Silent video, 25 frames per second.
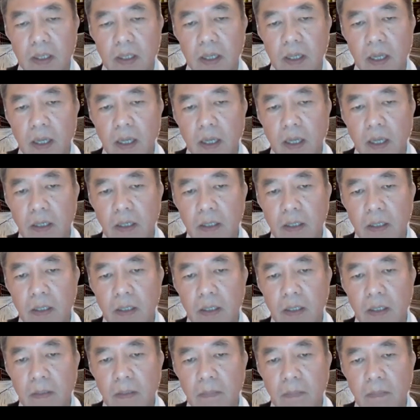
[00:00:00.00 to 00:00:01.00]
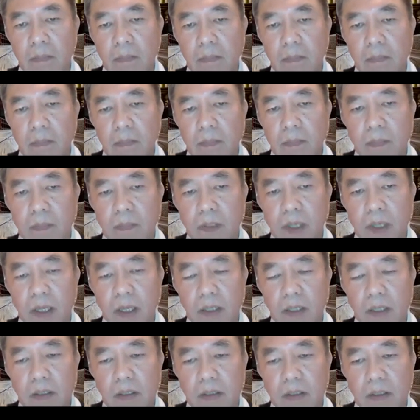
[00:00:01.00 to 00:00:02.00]
And
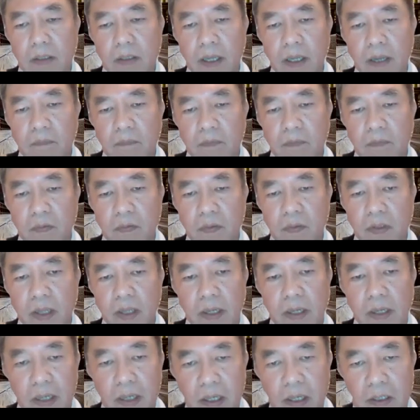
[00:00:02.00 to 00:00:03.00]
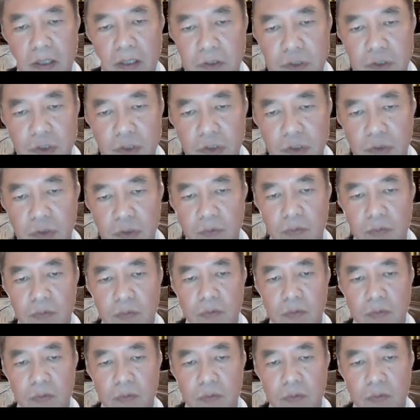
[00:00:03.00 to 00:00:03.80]
yet they have not then understood